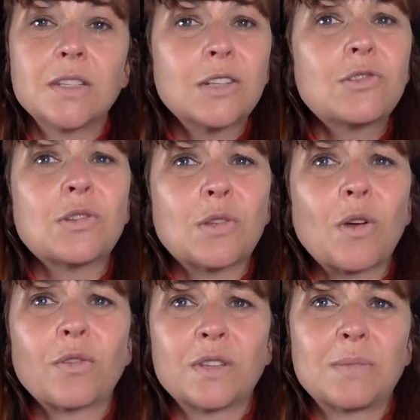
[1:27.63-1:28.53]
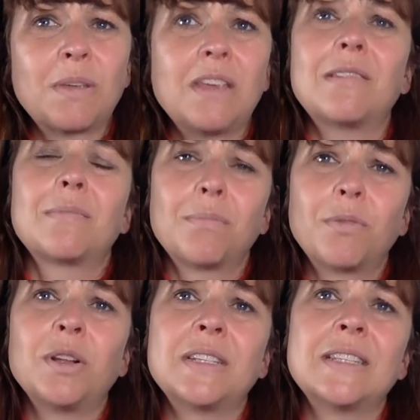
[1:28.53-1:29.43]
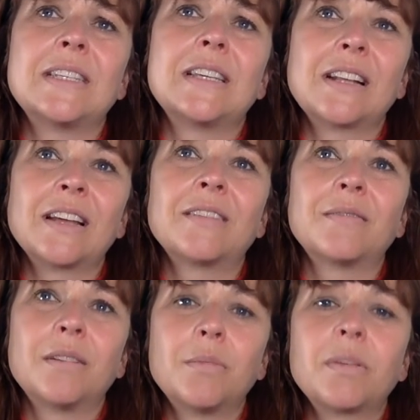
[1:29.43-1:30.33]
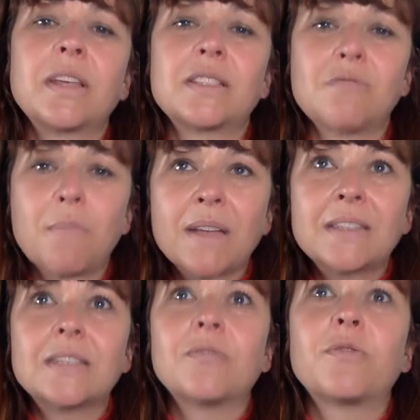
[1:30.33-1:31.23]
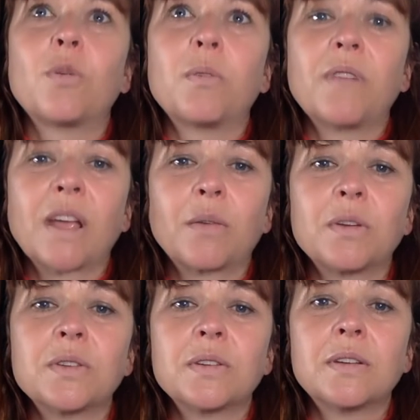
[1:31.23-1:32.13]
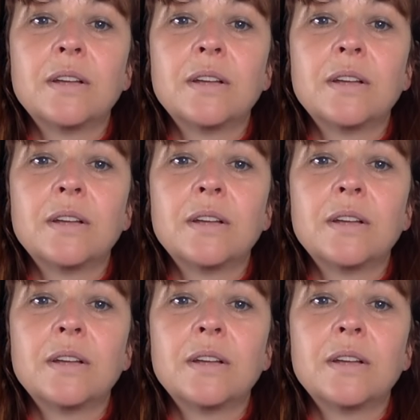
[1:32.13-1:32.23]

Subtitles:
Children often speak polysyndetically, but that's a repetitive form of language.